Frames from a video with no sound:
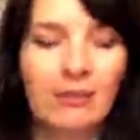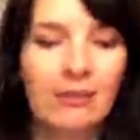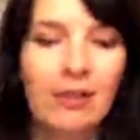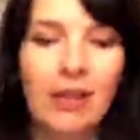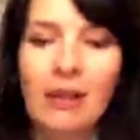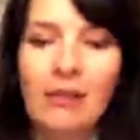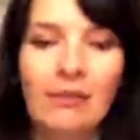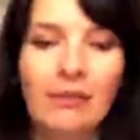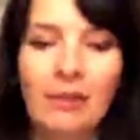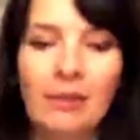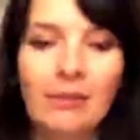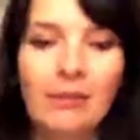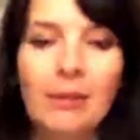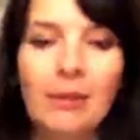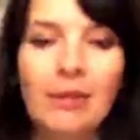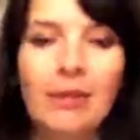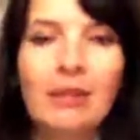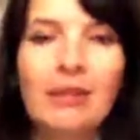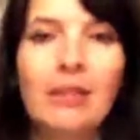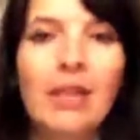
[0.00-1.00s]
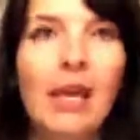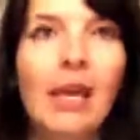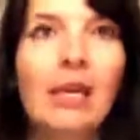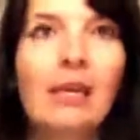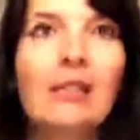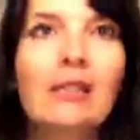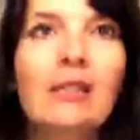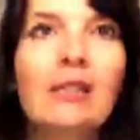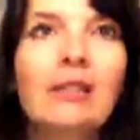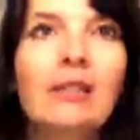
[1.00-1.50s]
life can be
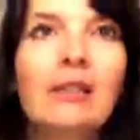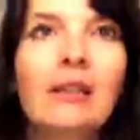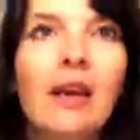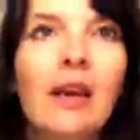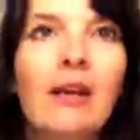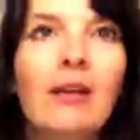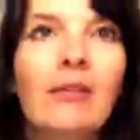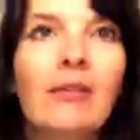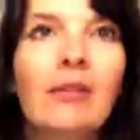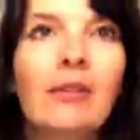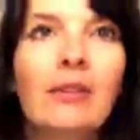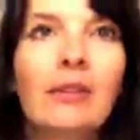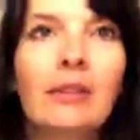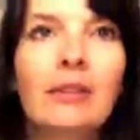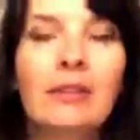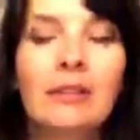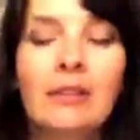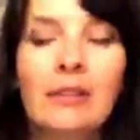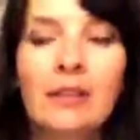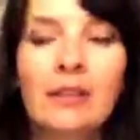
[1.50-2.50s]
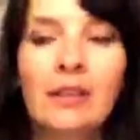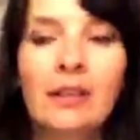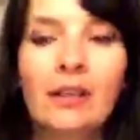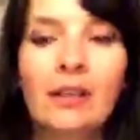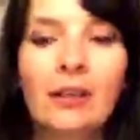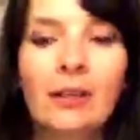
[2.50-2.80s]
contained, and health, and